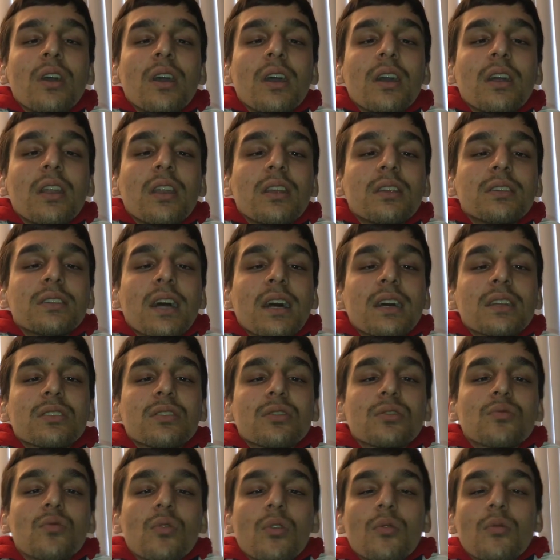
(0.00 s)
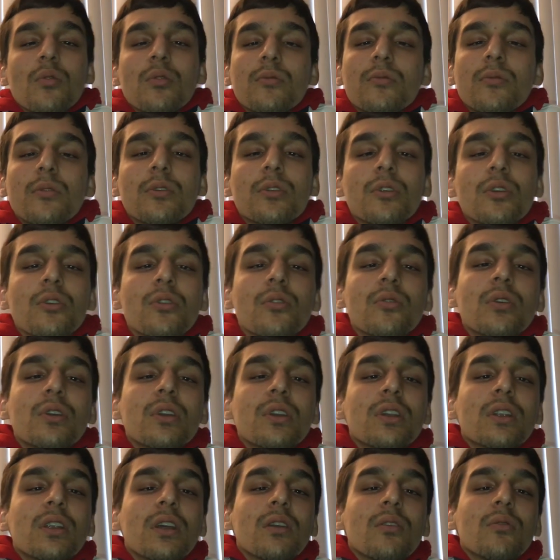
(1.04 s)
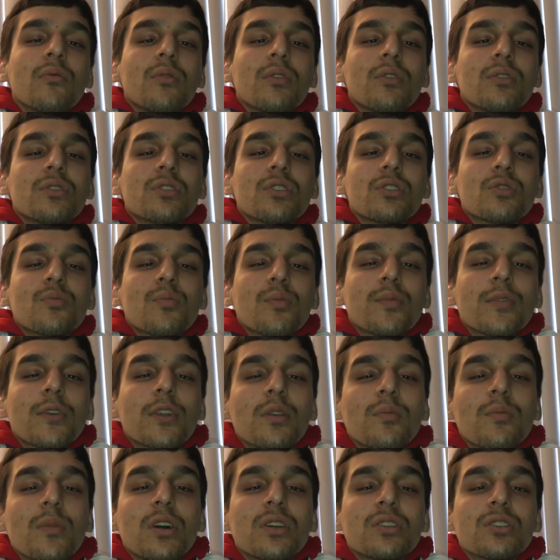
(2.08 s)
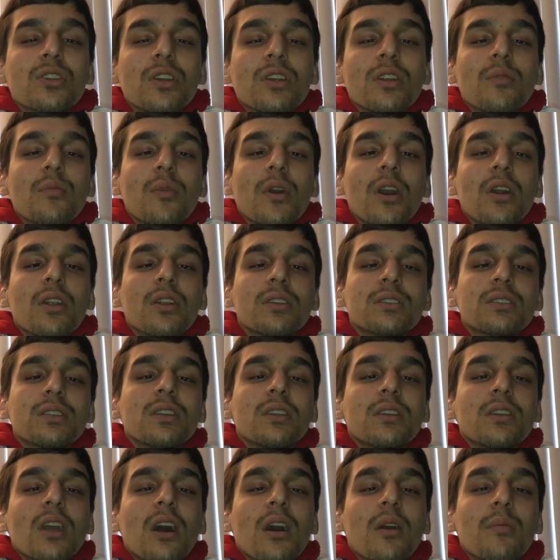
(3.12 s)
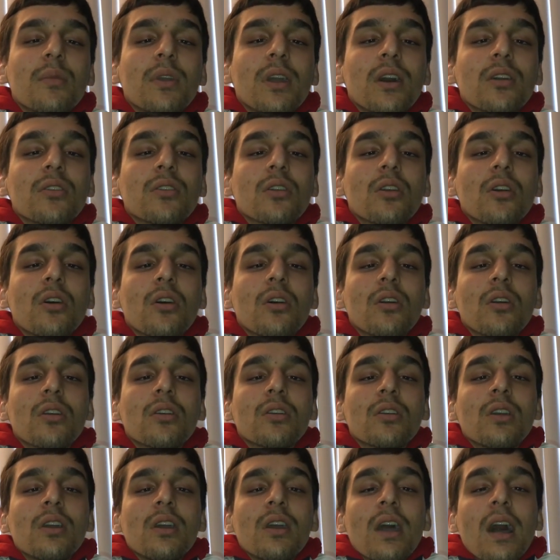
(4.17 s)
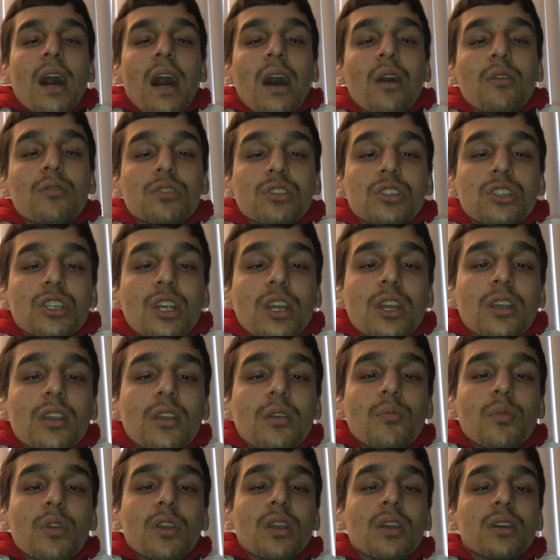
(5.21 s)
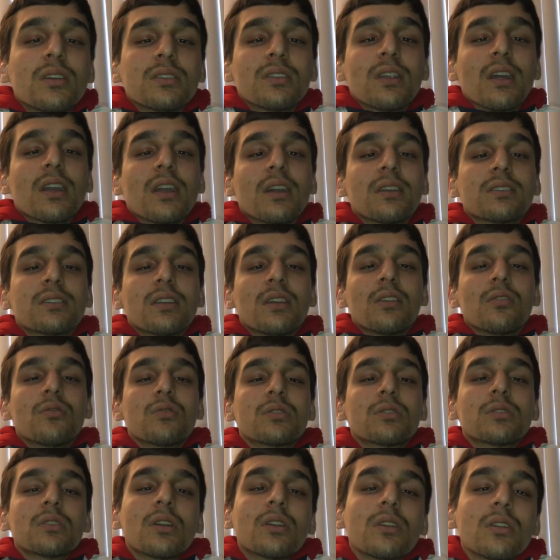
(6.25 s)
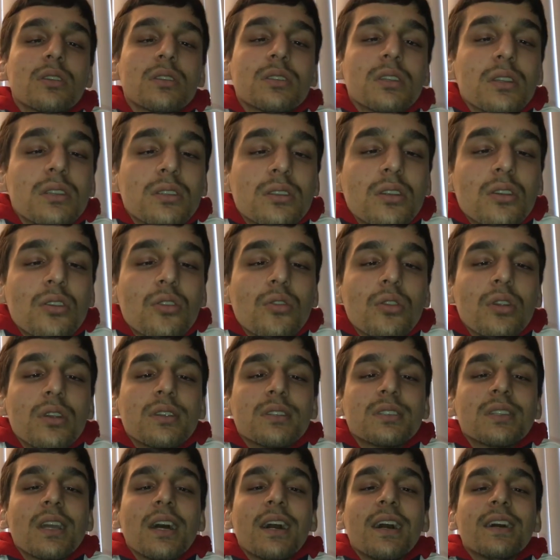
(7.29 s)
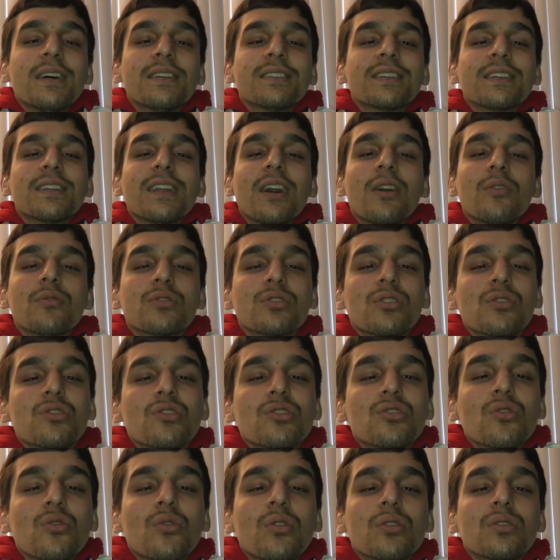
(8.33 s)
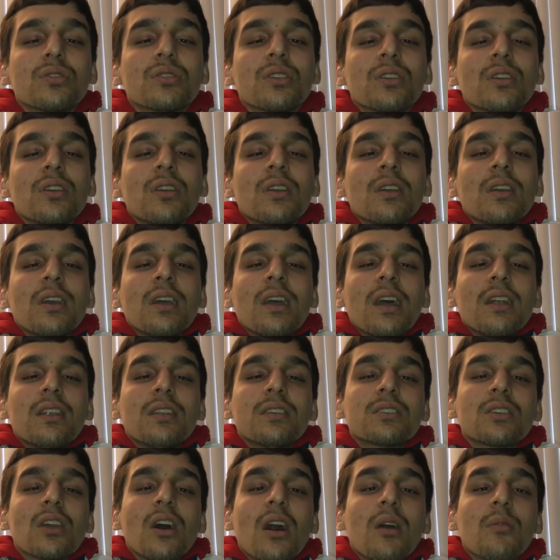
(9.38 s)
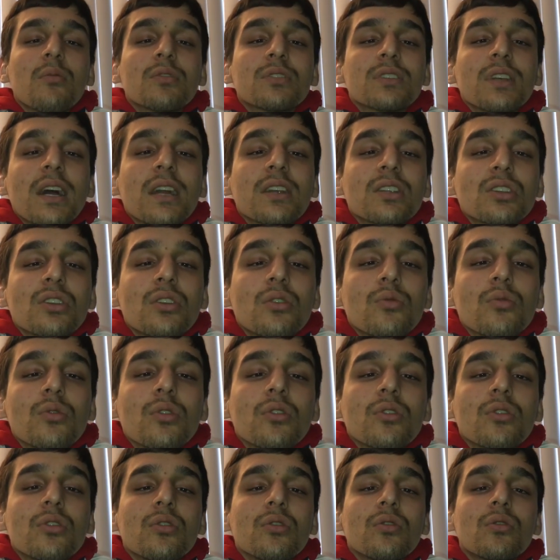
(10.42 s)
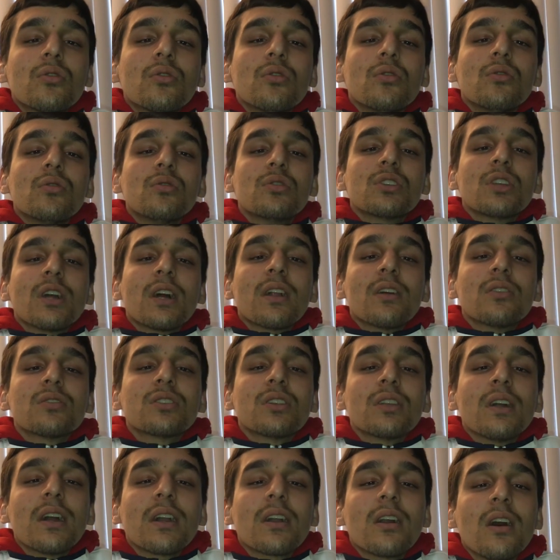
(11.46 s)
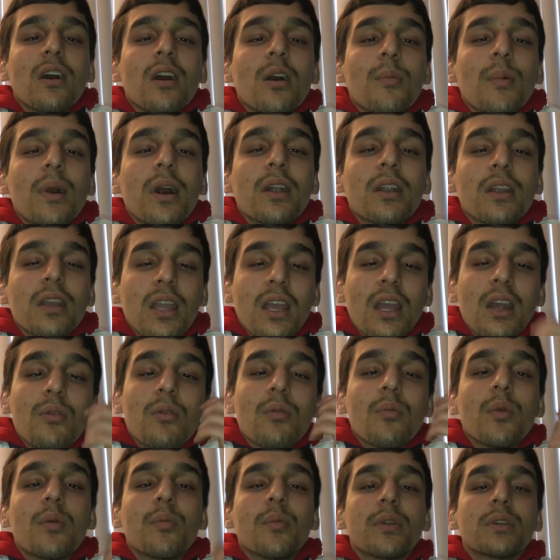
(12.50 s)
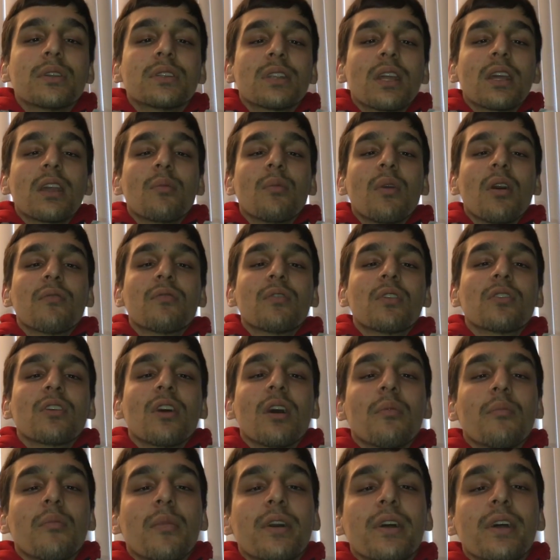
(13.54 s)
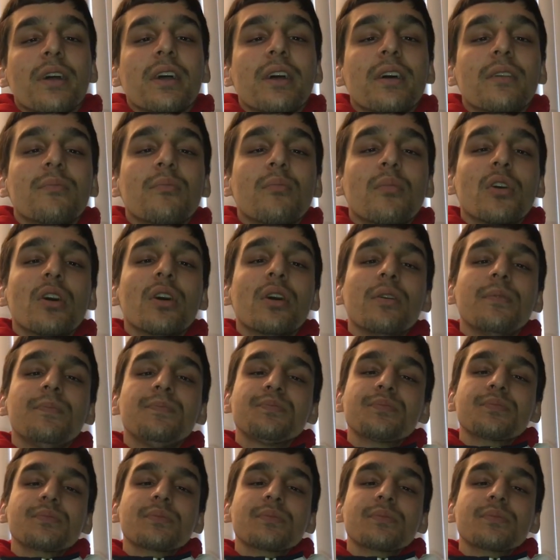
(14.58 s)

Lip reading: And he's asked us what we were doing, and we were just pretty much straight up honest. He got me out the car. I was shaking because, like I said, it was 36 degrees, guys, and I was in shorts. And this cop was actually a real cool dude. Shout out to that cop. I can't remember his name off the top of my head, but